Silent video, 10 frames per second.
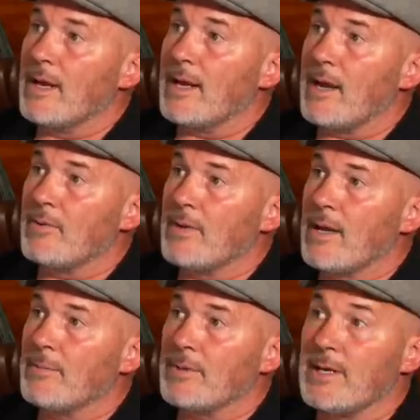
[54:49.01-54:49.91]
And how were you
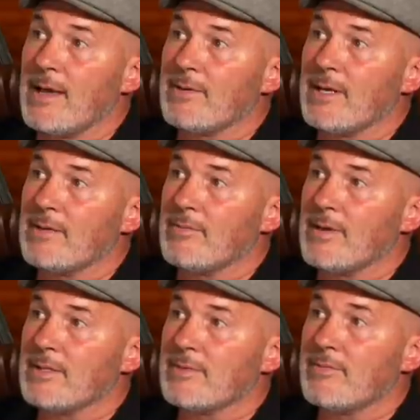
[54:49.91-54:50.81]
able to navigate the
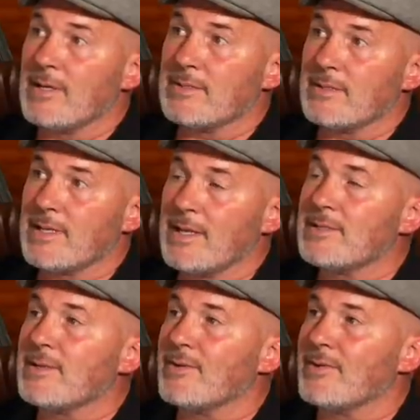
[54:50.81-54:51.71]
various phases
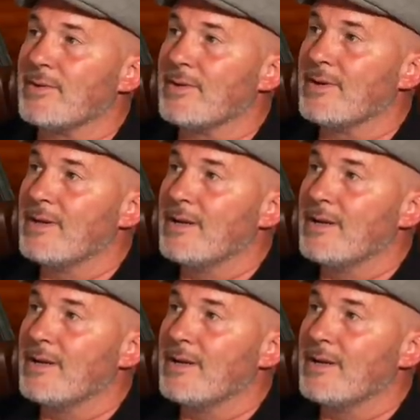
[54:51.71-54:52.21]
kids go through?